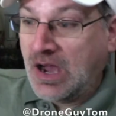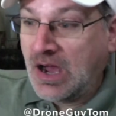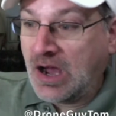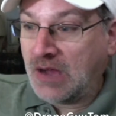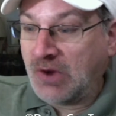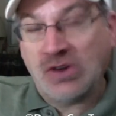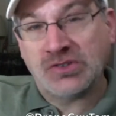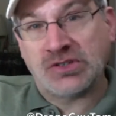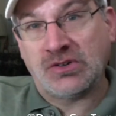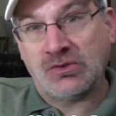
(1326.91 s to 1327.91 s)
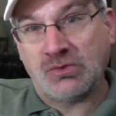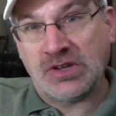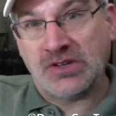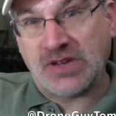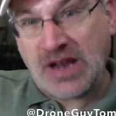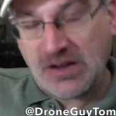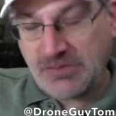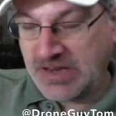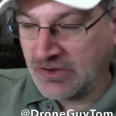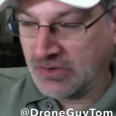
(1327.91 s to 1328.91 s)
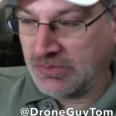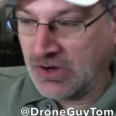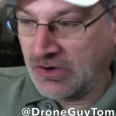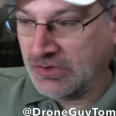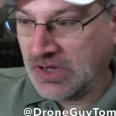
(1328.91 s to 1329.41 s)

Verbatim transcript: Um, also, when you get out of beginner mode,